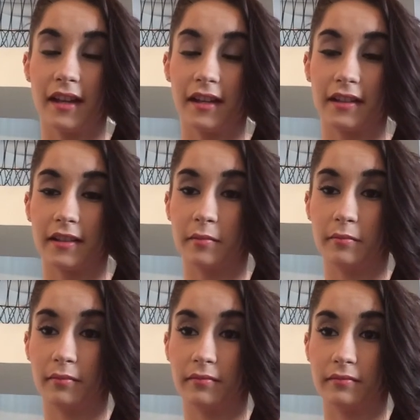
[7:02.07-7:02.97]
It
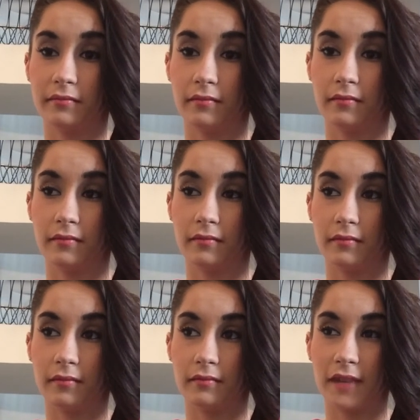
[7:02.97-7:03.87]
can,
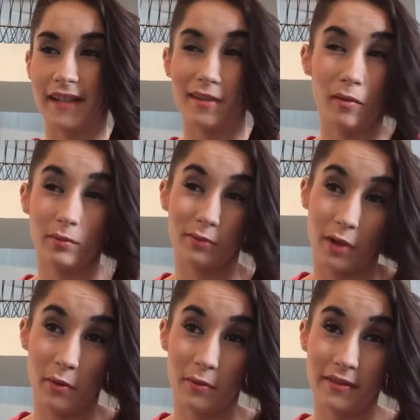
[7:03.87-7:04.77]
I don't
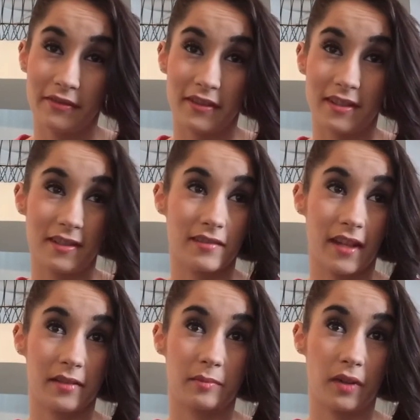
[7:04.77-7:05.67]
know if it's
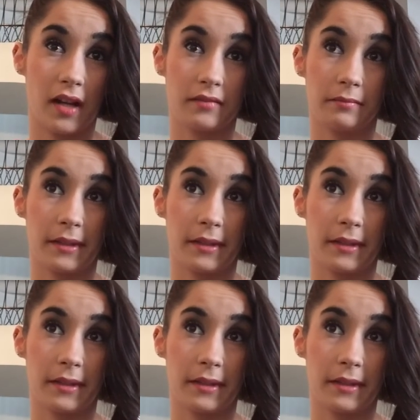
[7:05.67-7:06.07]
like brought